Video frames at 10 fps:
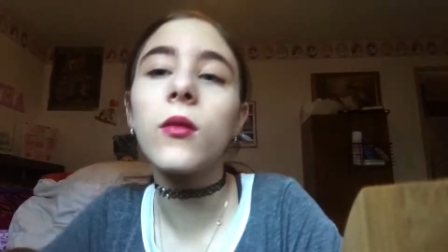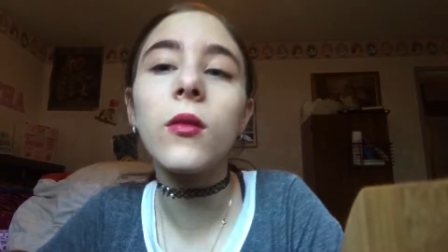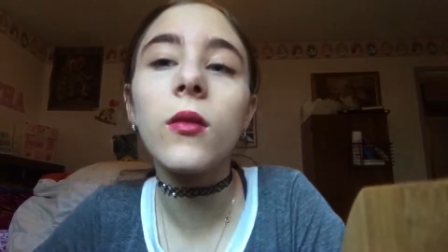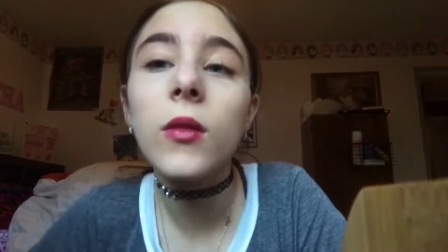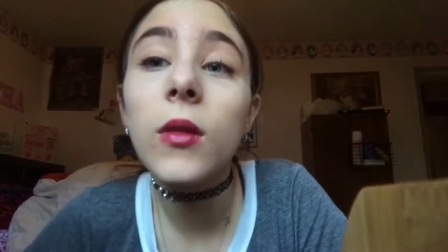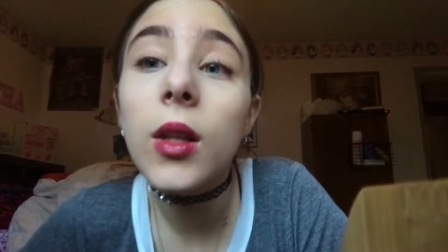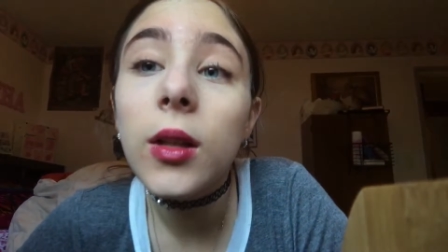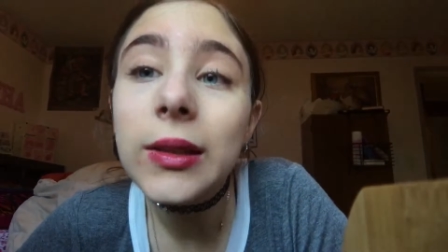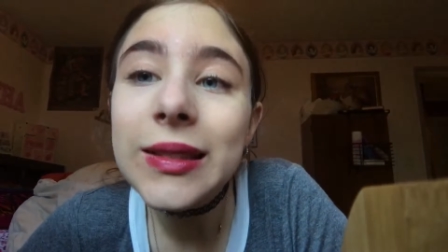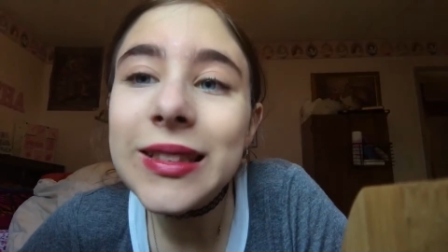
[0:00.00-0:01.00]
Don't ask
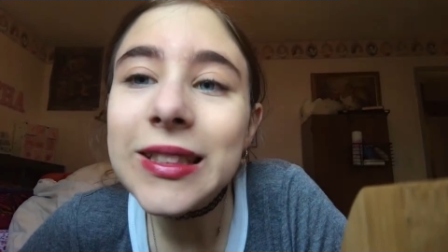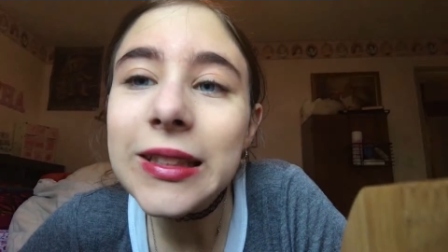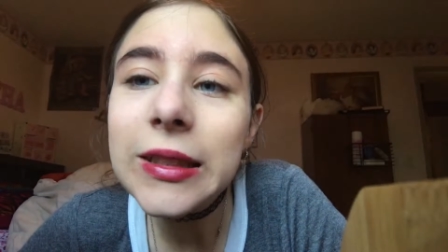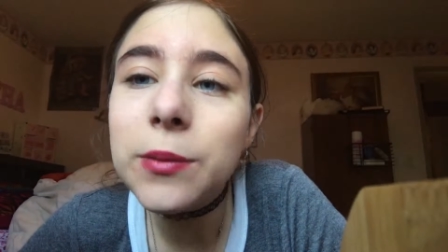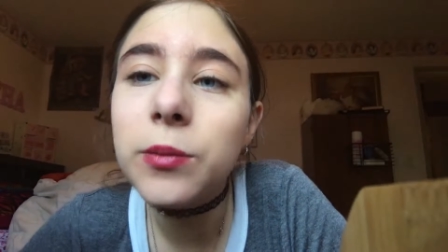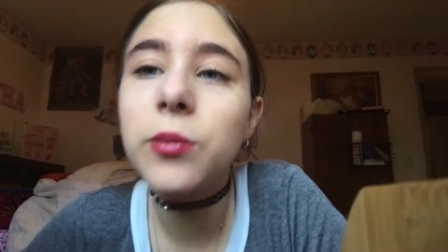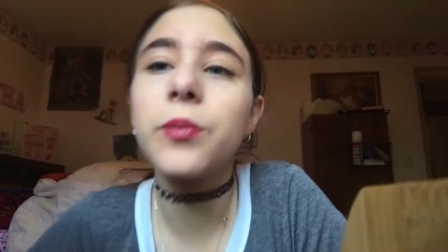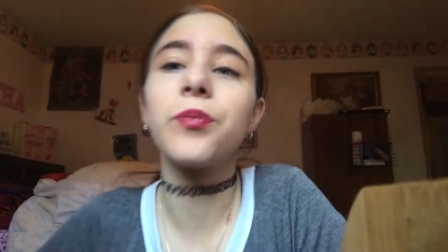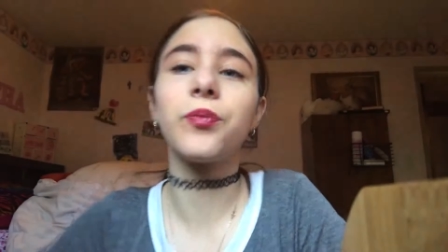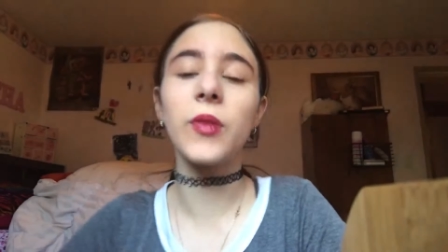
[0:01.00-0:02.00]
me about me.
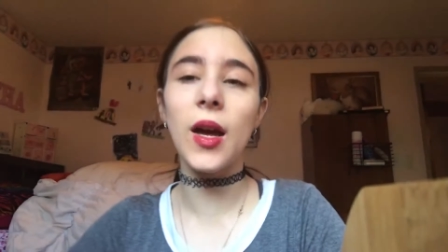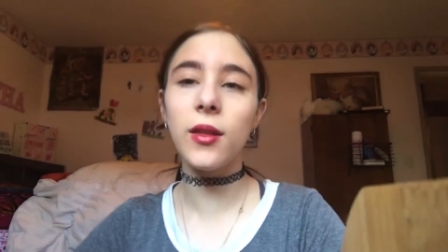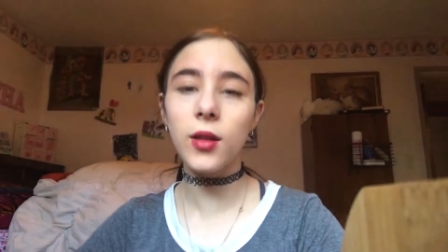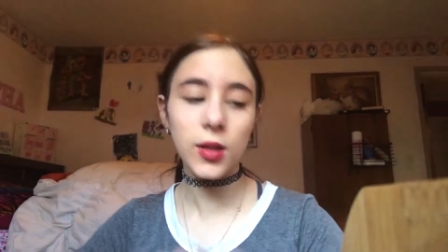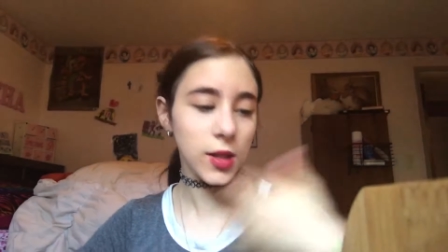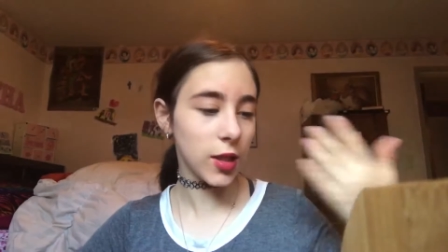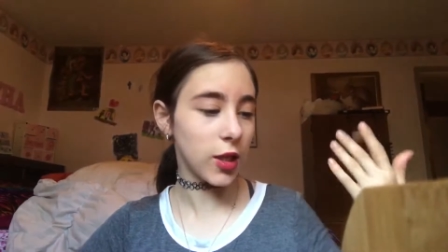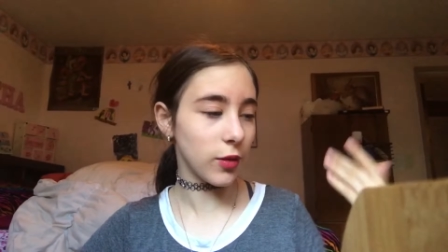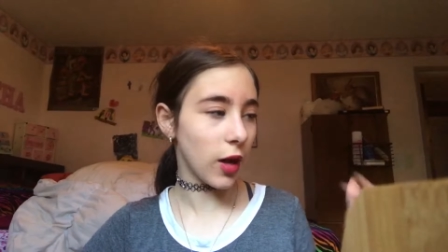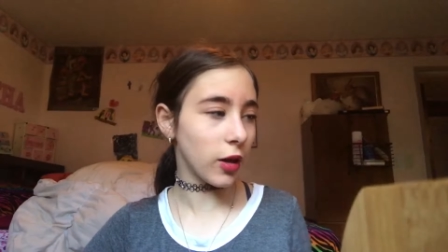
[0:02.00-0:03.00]
I think it's a
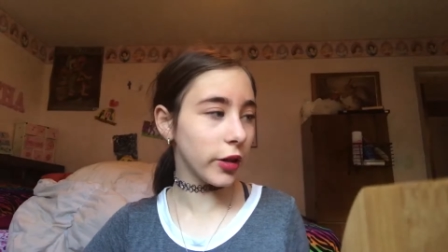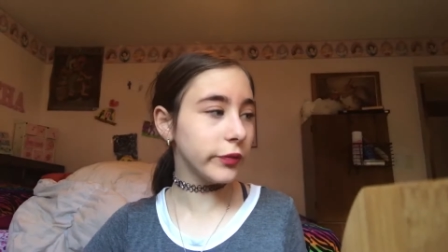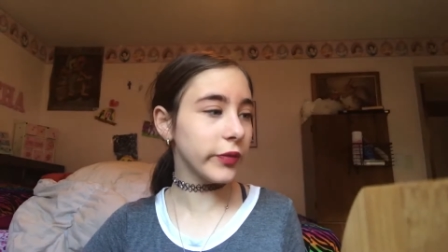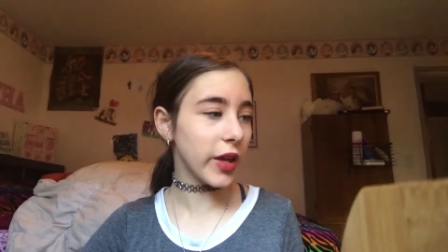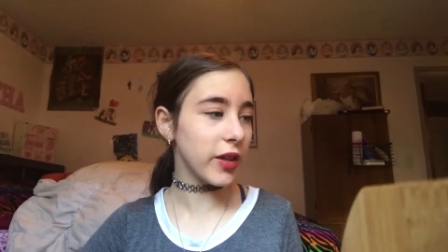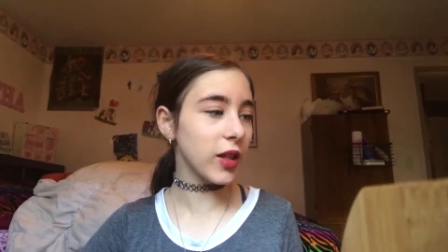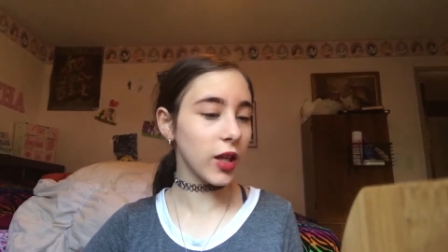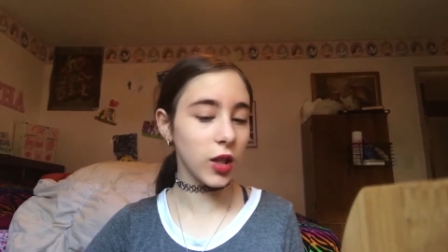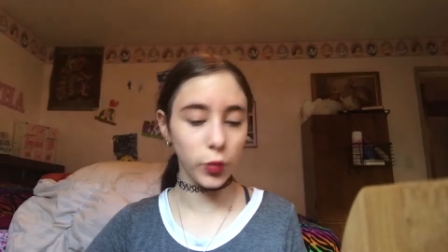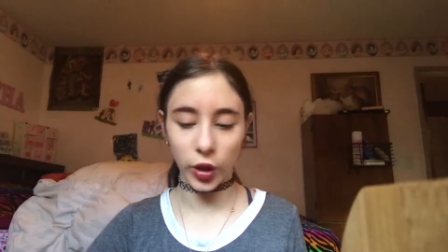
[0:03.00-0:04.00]
cute color. I think
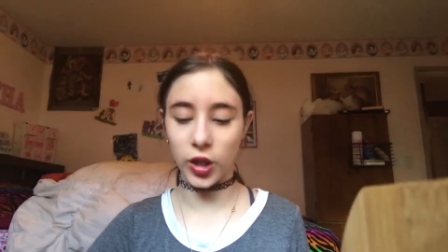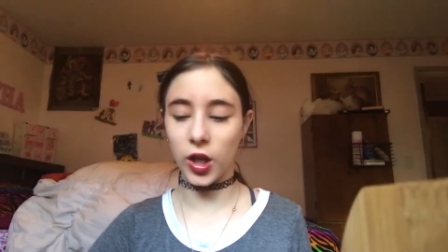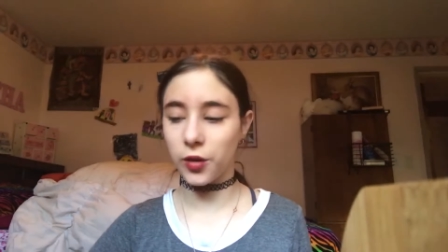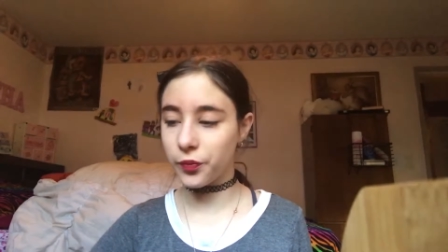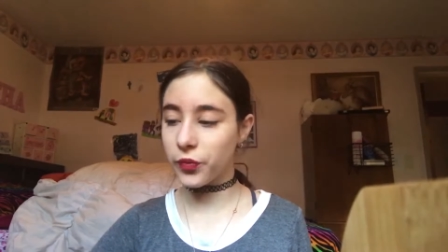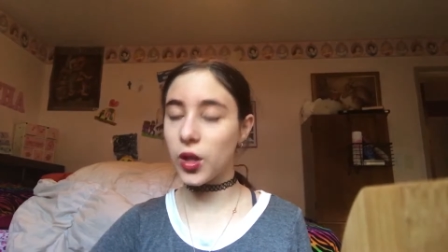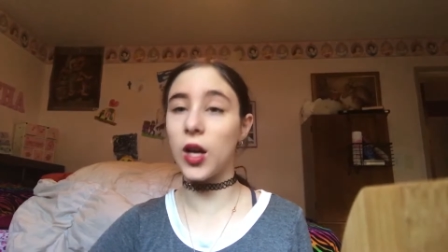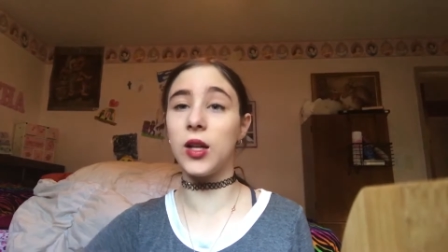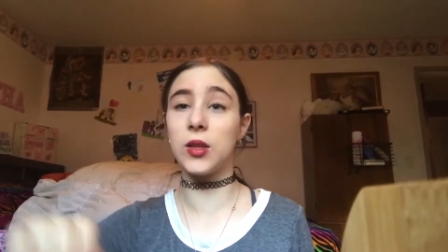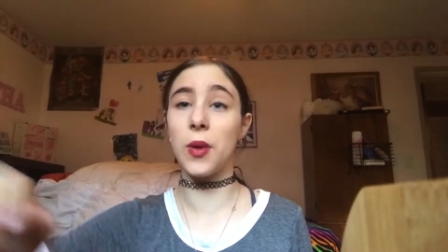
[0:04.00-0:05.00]
I could mark it.
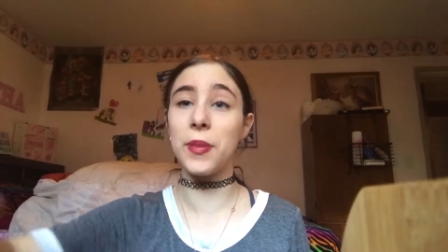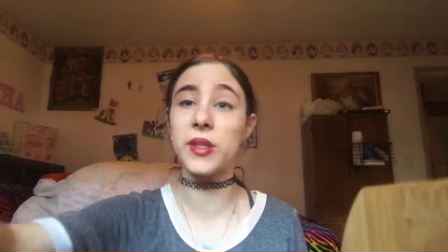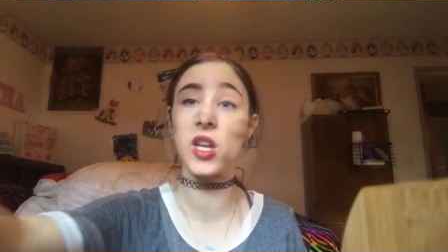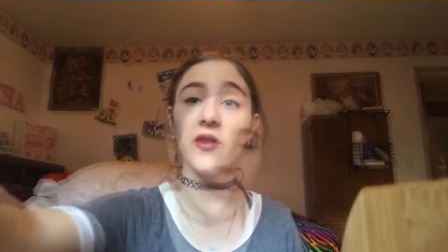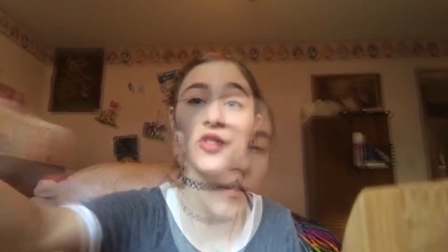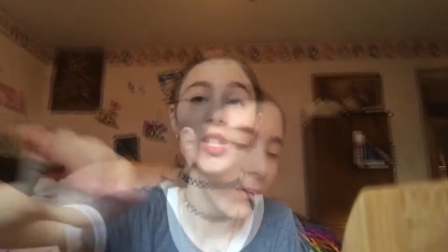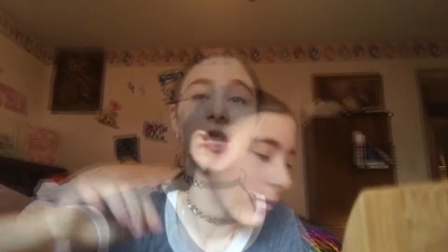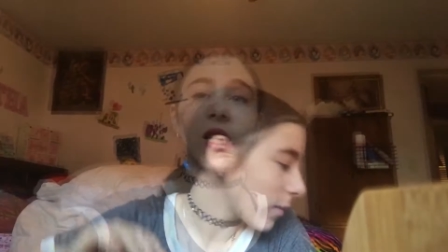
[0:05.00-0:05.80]
All right, let's wipe this off and try